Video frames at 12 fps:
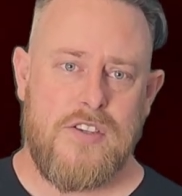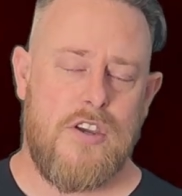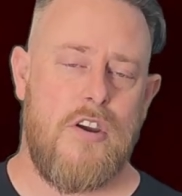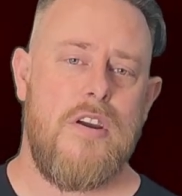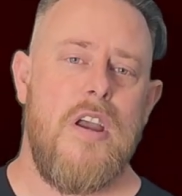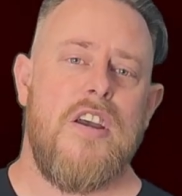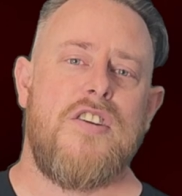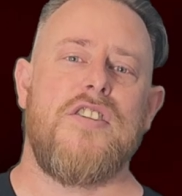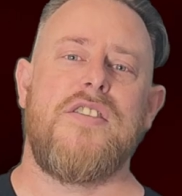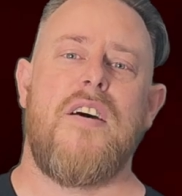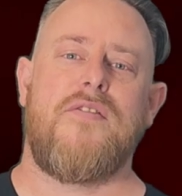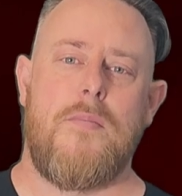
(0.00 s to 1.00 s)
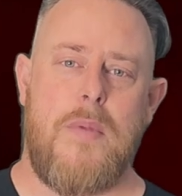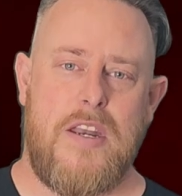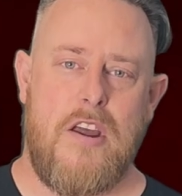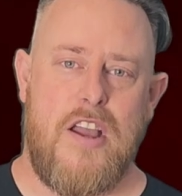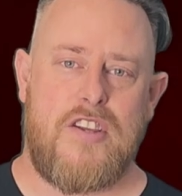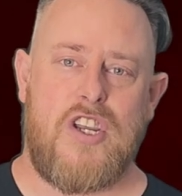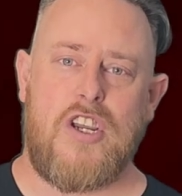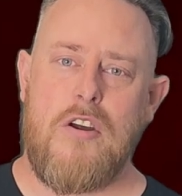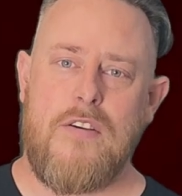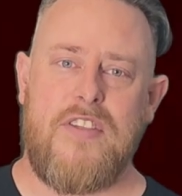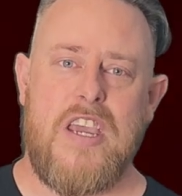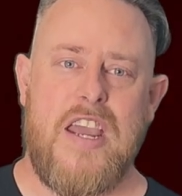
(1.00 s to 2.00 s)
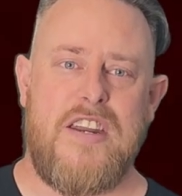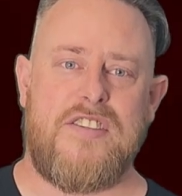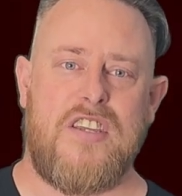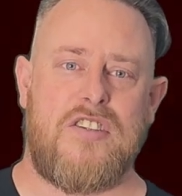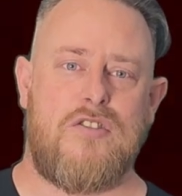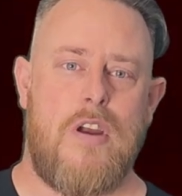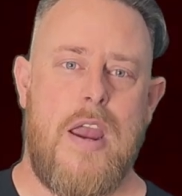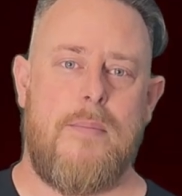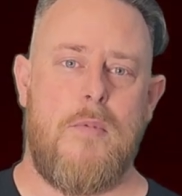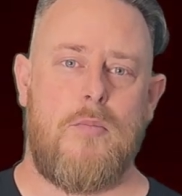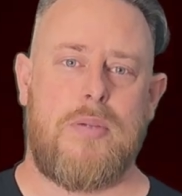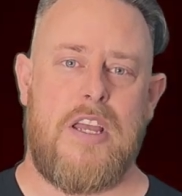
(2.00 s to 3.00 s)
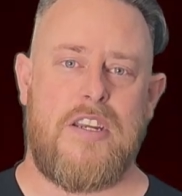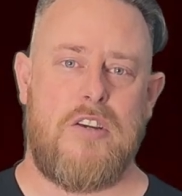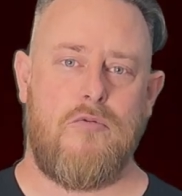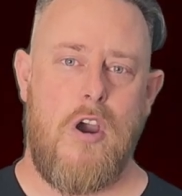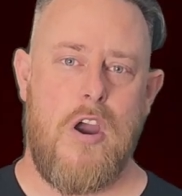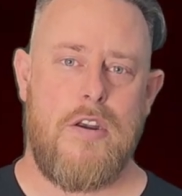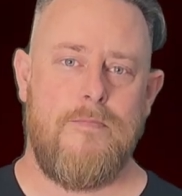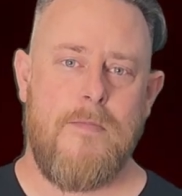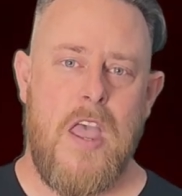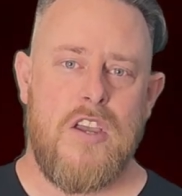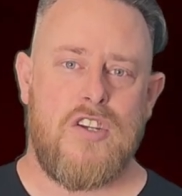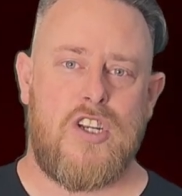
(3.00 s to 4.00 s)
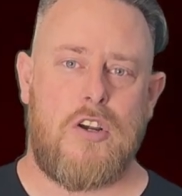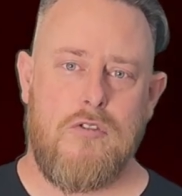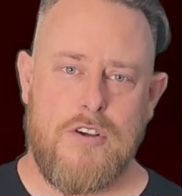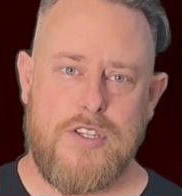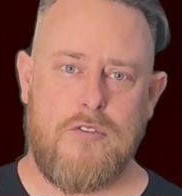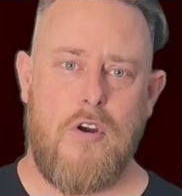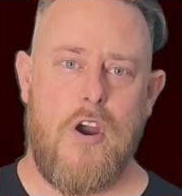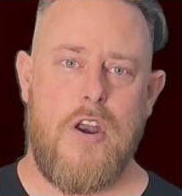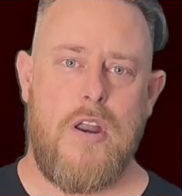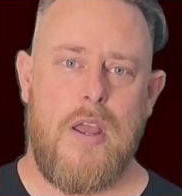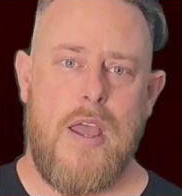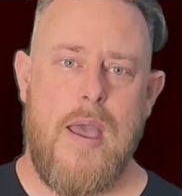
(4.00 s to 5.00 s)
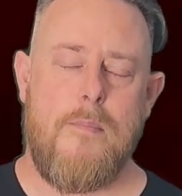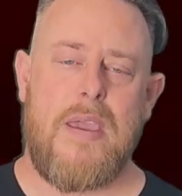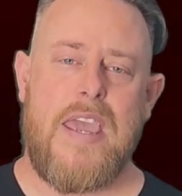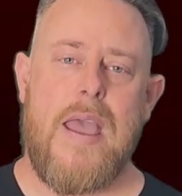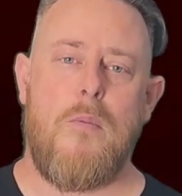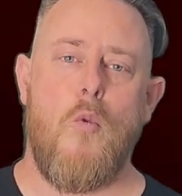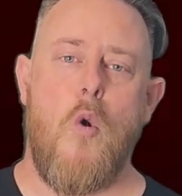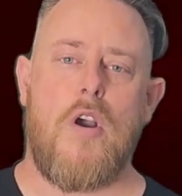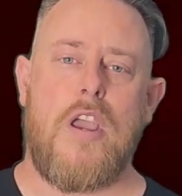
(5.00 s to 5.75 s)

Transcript: So, just after midnight, she got off the 86 tram on Plenty Road, she crossed the road, and began